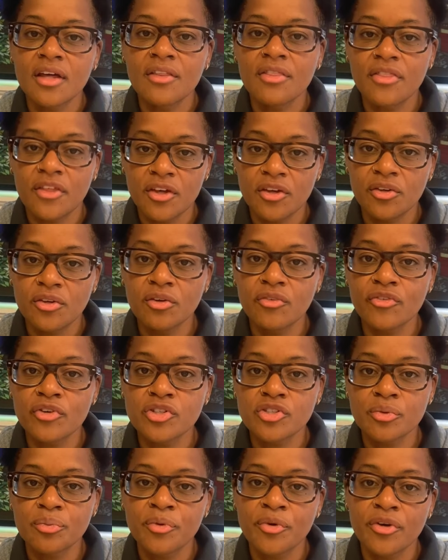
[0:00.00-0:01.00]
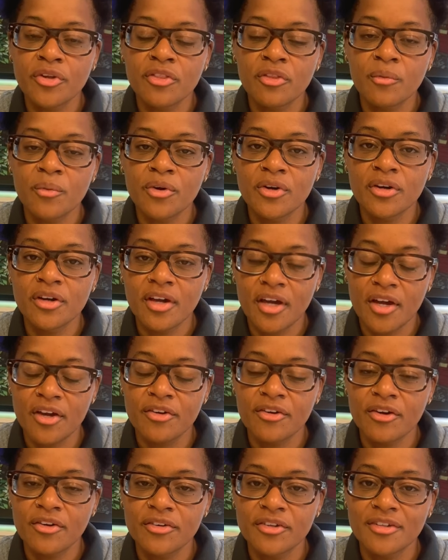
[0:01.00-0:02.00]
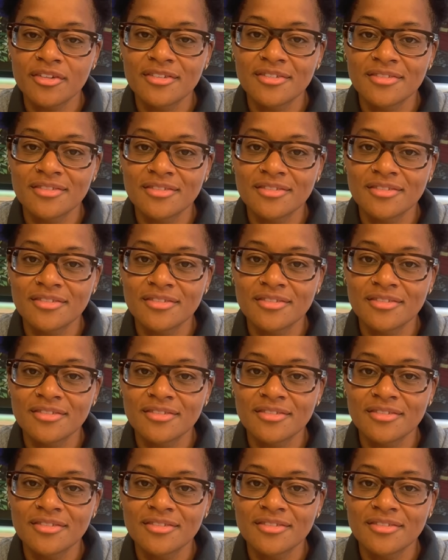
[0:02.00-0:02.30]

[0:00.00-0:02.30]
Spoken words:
and thank you for supporting the work at Grounded.